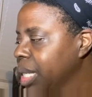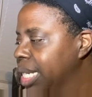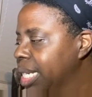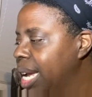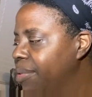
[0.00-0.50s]
I
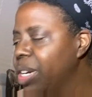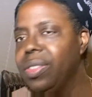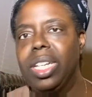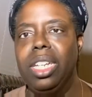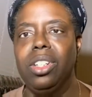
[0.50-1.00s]
did have it on
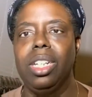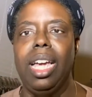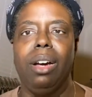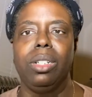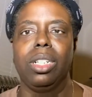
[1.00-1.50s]
the kitchen
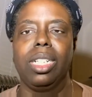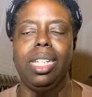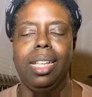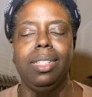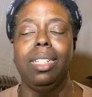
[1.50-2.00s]
counter to
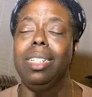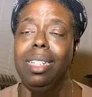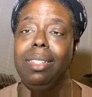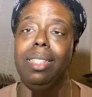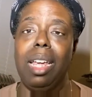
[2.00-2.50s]
test it. It
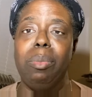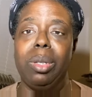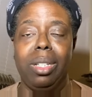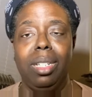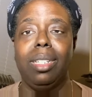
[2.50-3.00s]
is
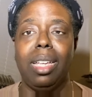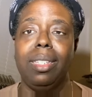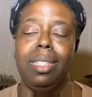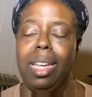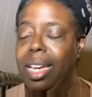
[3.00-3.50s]
stable and it does
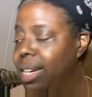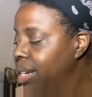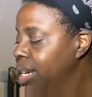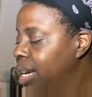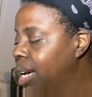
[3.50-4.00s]
stay,
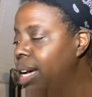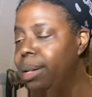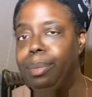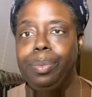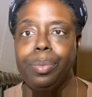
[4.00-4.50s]

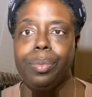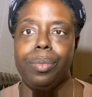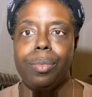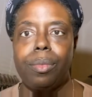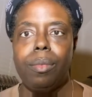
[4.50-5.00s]
um,
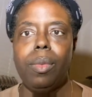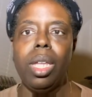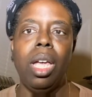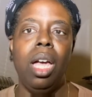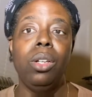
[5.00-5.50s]

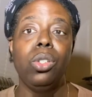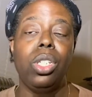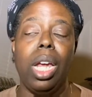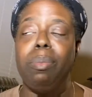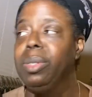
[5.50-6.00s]

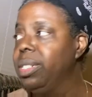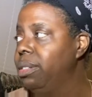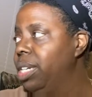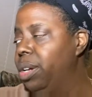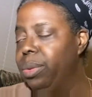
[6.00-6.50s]
L-shaped,
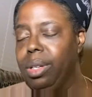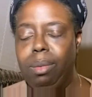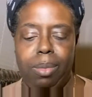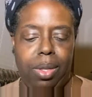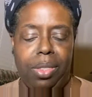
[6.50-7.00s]
you know,
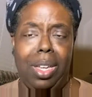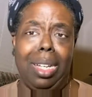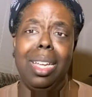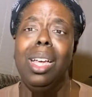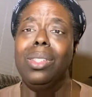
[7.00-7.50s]
the, the
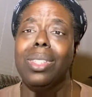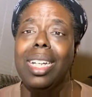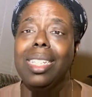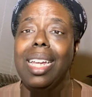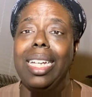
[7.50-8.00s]
thing. So
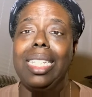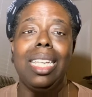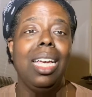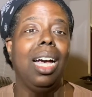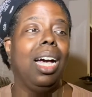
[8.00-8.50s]
that's nice.
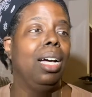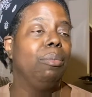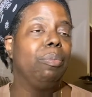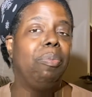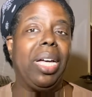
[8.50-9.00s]

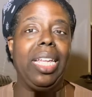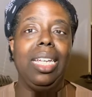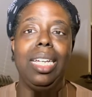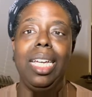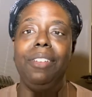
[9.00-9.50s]
Um, but
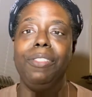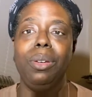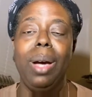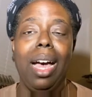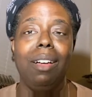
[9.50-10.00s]
if
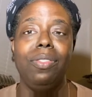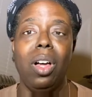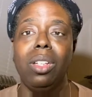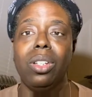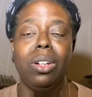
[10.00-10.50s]
you have
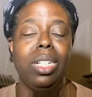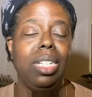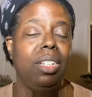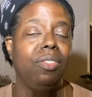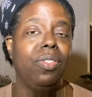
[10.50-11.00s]

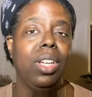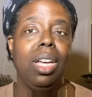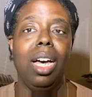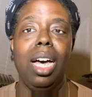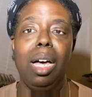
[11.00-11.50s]
alternative,
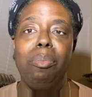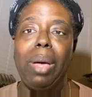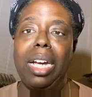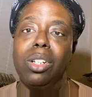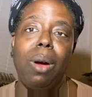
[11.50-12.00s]
uh,
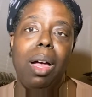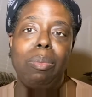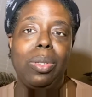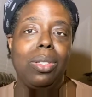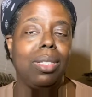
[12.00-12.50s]

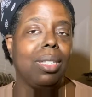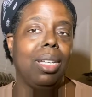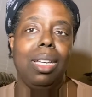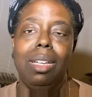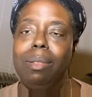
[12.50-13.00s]
backdrops,
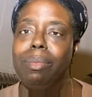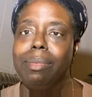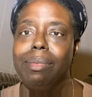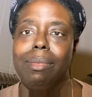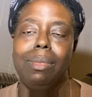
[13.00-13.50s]
um, uh,
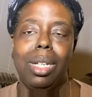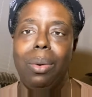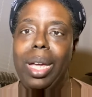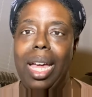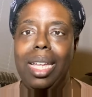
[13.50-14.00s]

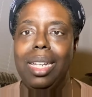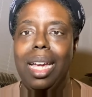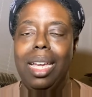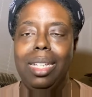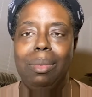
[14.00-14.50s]
go ahead
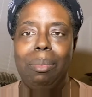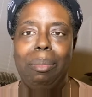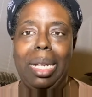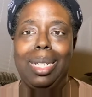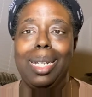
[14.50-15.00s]
and
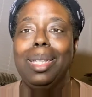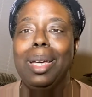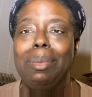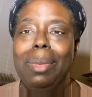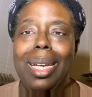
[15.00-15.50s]
mention
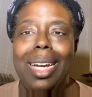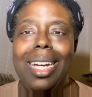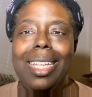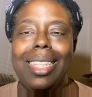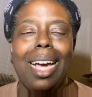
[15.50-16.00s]
them
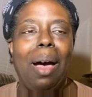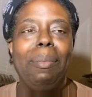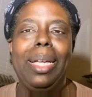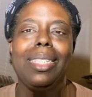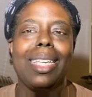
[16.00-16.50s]
in the
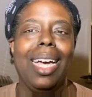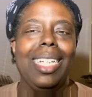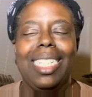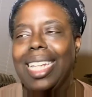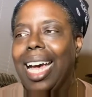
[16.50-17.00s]
comments,
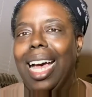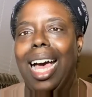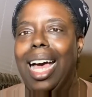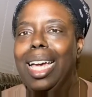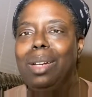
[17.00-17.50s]
because
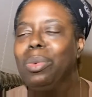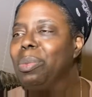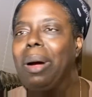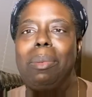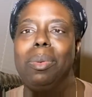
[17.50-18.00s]
I will
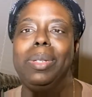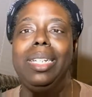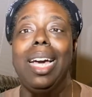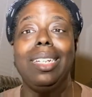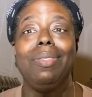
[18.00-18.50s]
probably
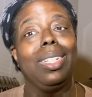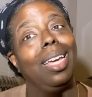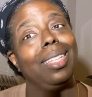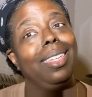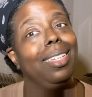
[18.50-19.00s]
not even
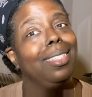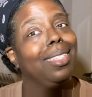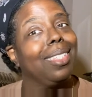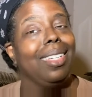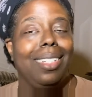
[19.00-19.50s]
like
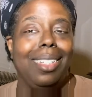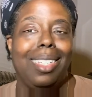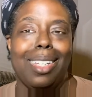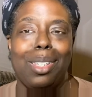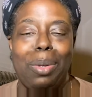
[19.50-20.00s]
this in
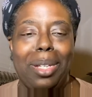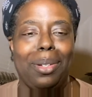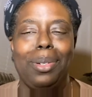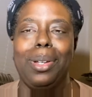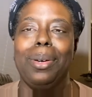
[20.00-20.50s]
six weeks
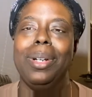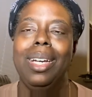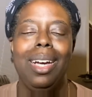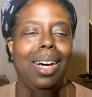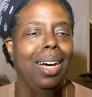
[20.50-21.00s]
or so,
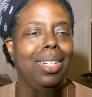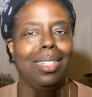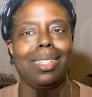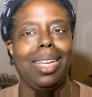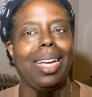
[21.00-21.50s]
uh,
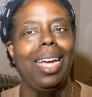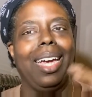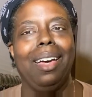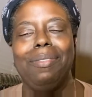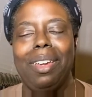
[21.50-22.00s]
just like I
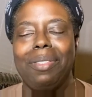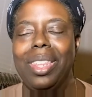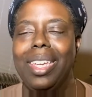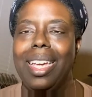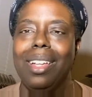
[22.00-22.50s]
have
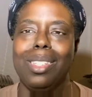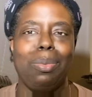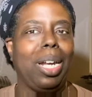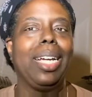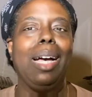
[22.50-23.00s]
everything else.
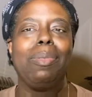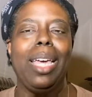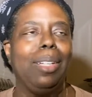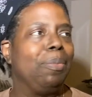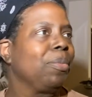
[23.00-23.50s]
When I got
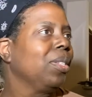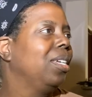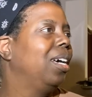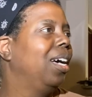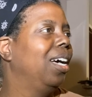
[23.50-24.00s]
that
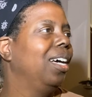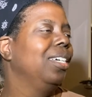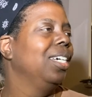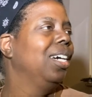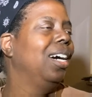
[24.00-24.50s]
uh,
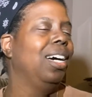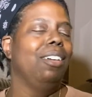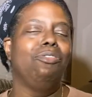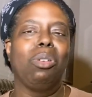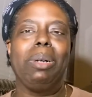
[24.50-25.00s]
uh,
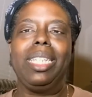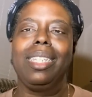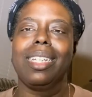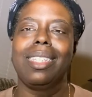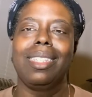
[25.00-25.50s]
four by
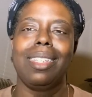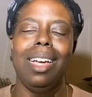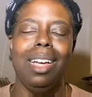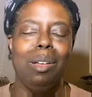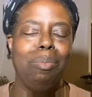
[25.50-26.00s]
six
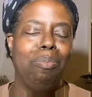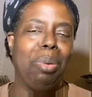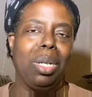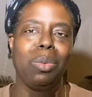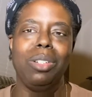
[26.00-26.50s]
uh,
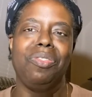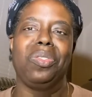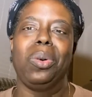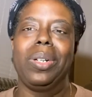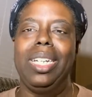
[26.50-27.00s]
barnwood
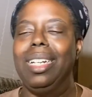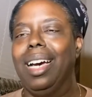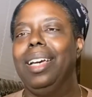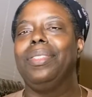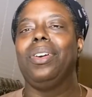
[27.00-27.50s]
flooring,
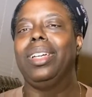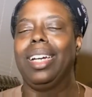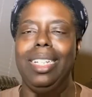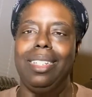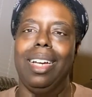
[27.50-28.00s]
I thought I
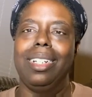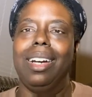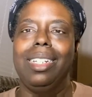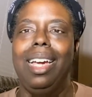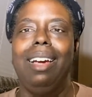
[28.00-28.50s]
had died and
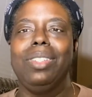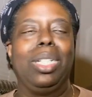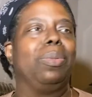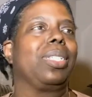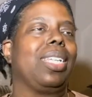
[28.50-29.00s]
gone to heaven.
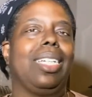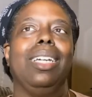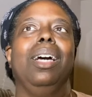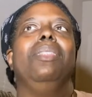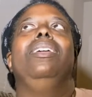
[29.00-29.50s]
It was like,
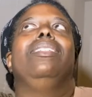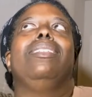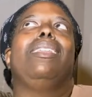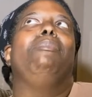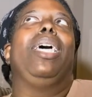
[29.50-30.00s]
this
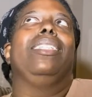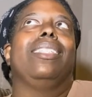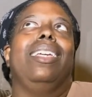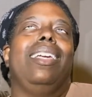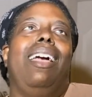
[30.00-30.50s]
is the best
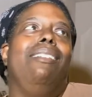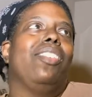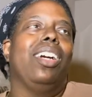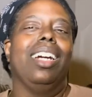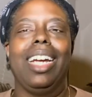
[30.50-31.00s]
thing
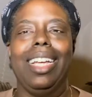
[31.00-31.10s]
ever.